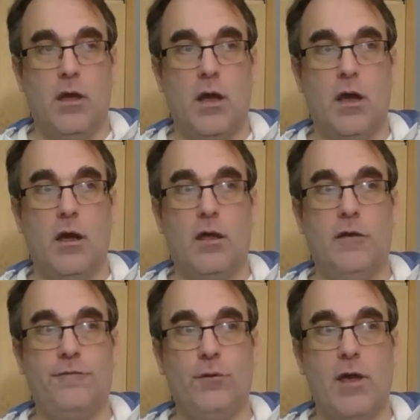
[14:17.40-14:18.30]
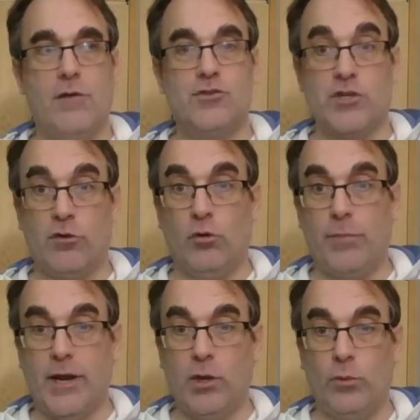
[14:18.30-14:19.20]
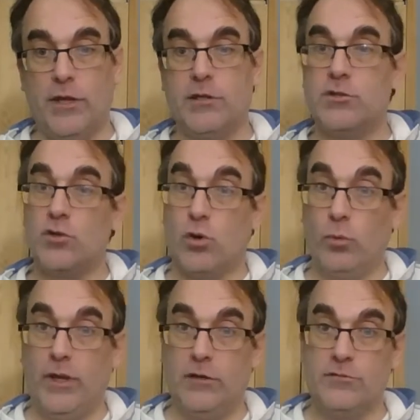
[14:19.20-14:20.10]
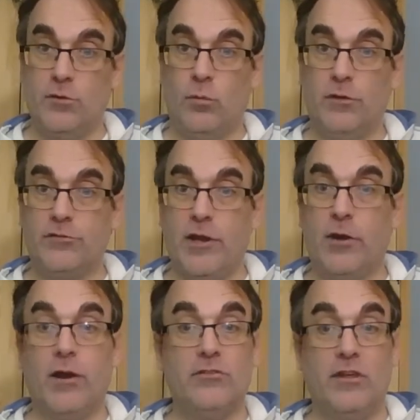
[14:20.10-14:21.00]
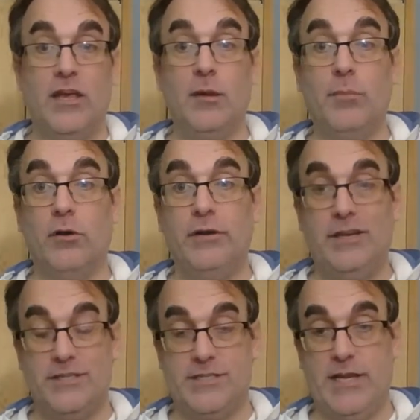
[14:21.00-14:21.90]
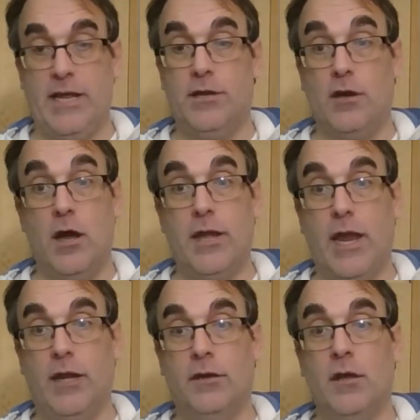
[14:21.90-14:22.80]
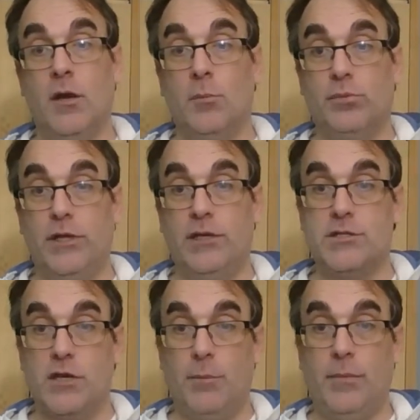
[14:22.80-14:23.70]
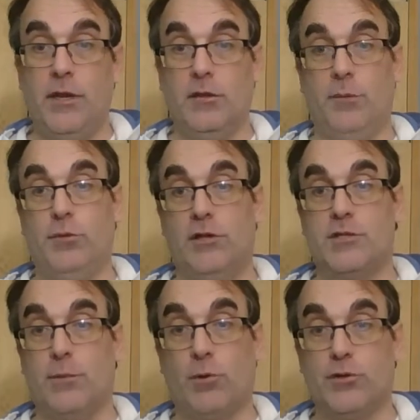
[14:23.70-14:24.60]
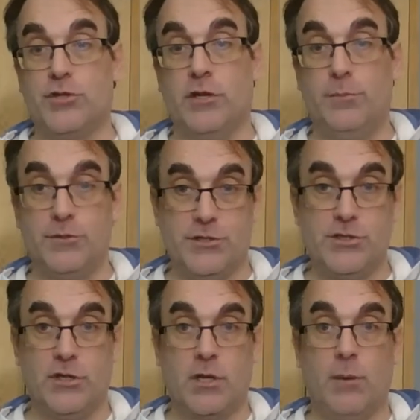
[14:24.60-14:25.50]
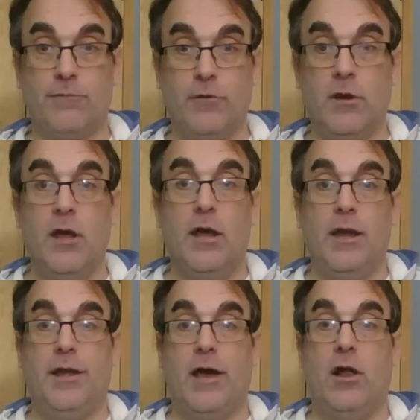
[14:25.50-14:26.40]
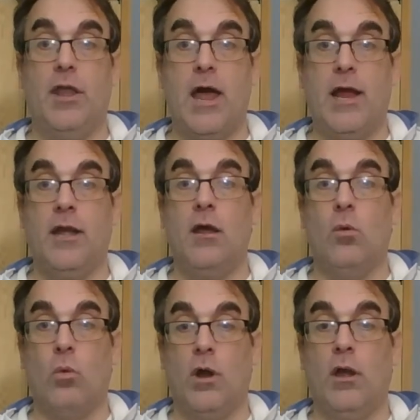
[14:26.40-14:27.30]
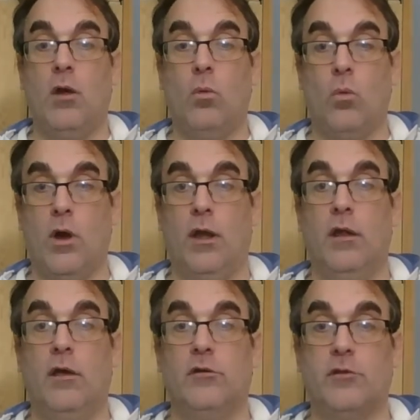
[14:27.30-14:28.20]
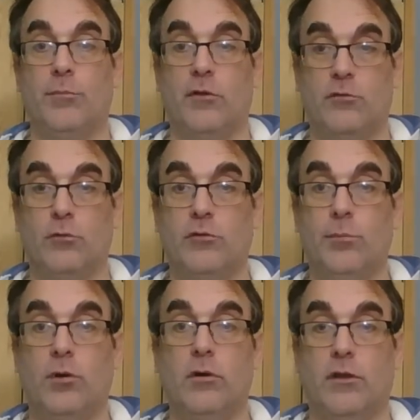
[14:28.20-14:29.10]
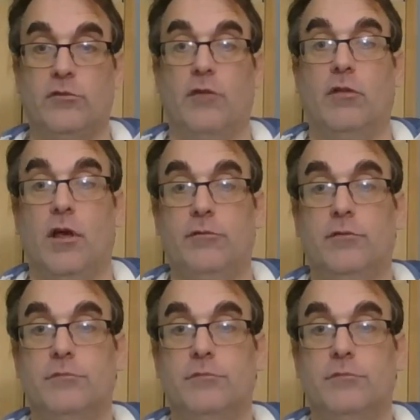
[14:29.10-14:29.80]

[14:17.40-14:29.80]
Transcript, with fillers: Uh, if you have general body weakness or weakness on one side or has the inability to stand unaided, please immediately place that person in a position of comfort and dial 911. Something so simple can save a life.